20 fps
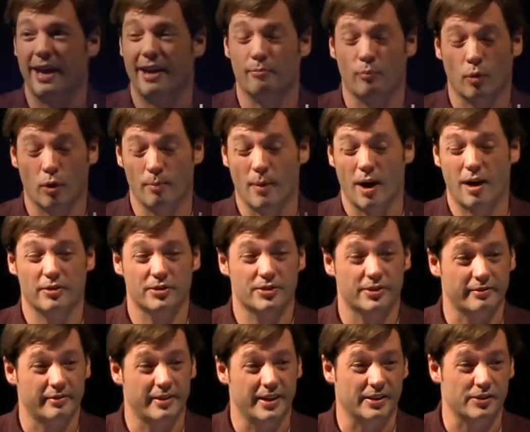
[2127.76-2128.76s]
they have more
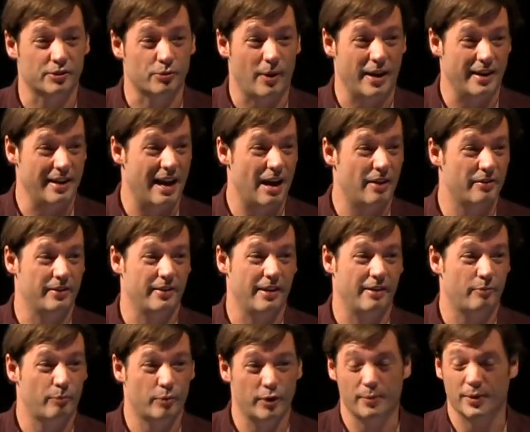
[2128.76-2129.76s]
models of things right now than
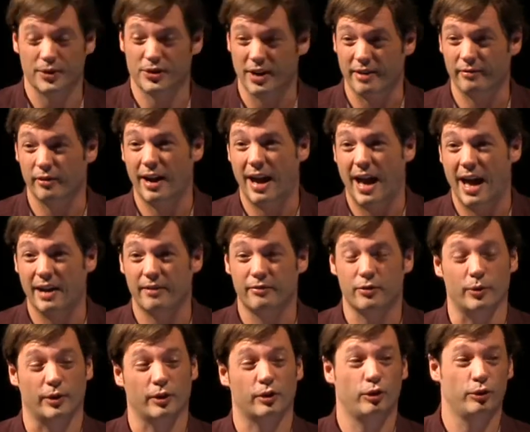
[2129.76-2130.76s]
they've pretty much ever had
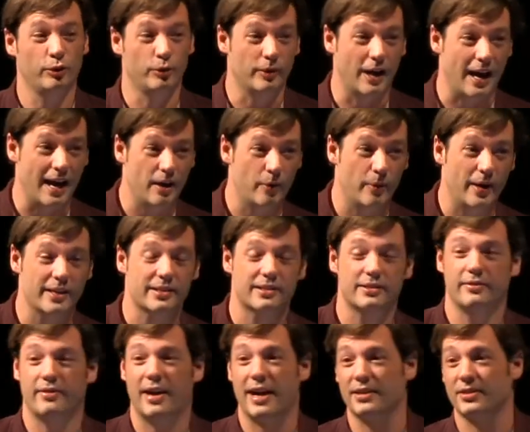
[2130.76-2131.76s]
if you include
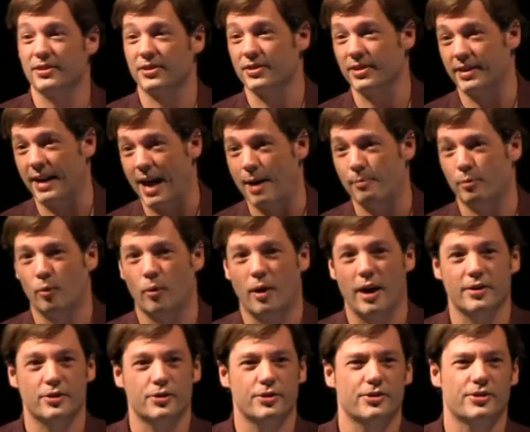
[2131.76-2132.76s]
iOS devices and Apple
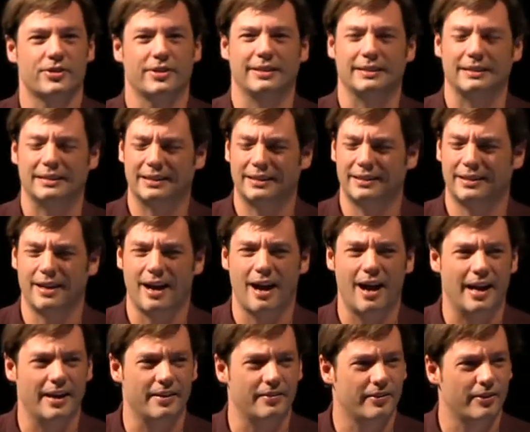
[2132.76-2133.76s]
Watches. And
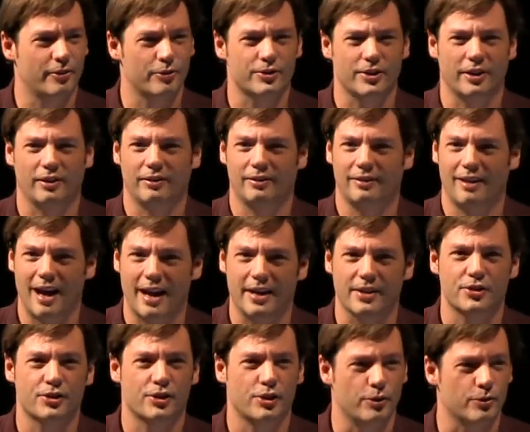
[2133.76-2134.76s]
God, there's a
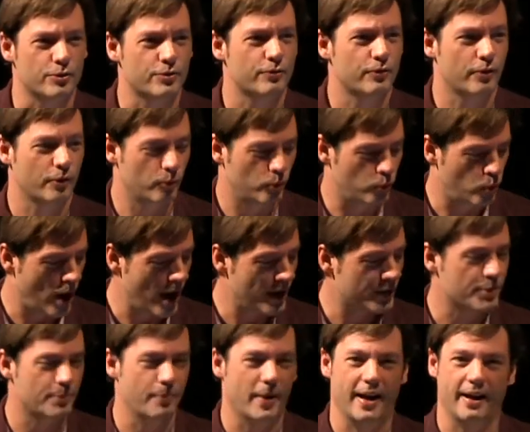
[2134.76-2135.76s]
lot of SKUs for
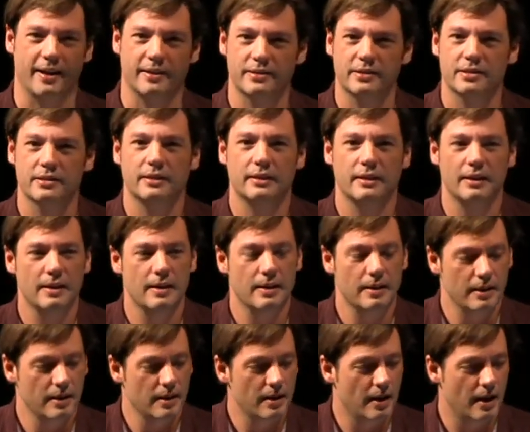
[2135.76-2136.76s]
watch bands.
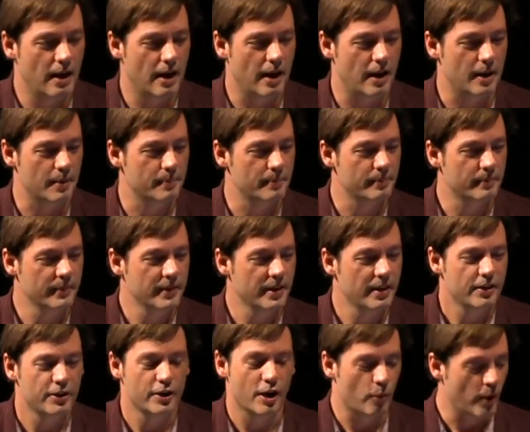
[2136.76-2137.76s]
Um,
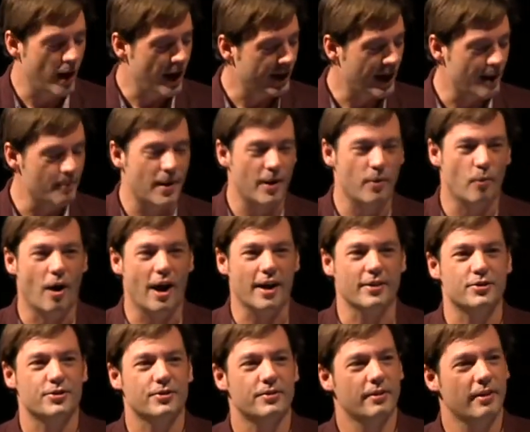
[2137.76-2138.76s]
you know, when I got my
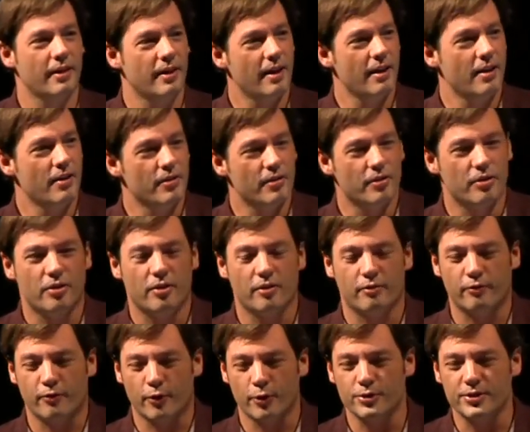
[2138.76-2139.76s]
watch,
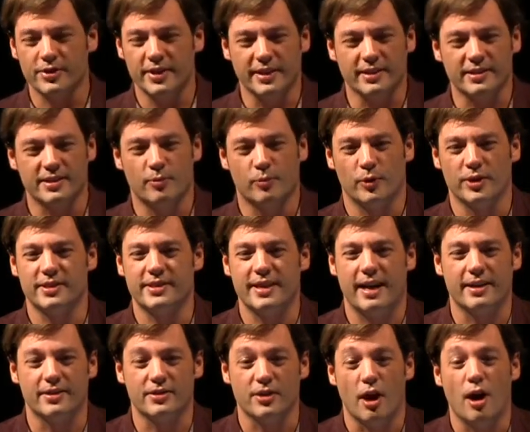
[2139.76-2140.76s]
the first thing someone
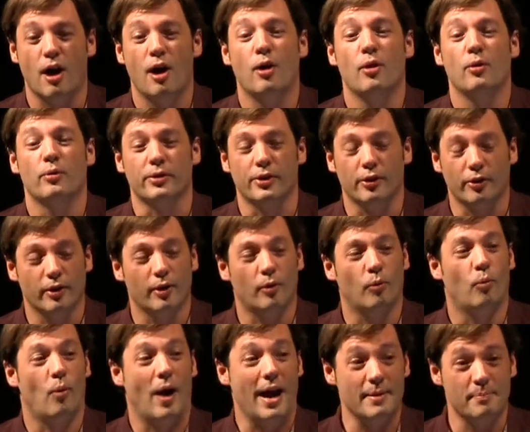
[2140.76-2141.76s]
said is, oh, you're
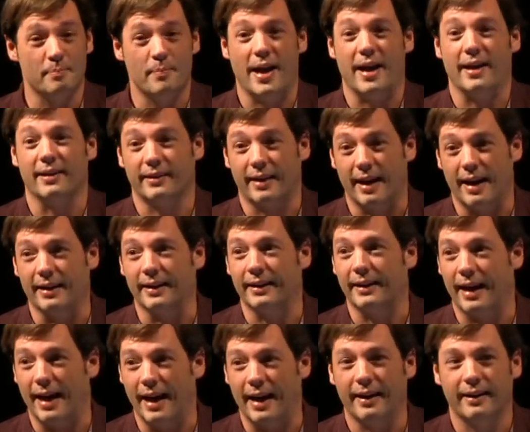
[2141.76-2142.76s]
a white band kind
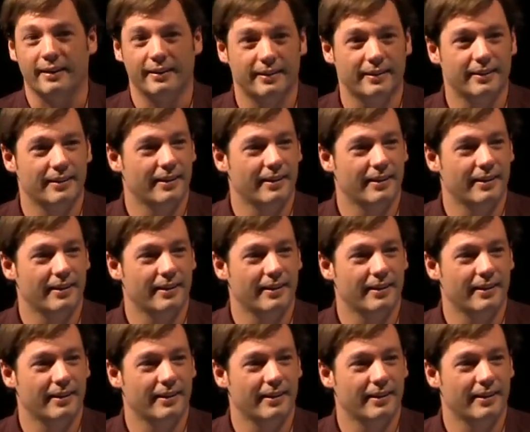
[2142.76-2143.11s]
of guy.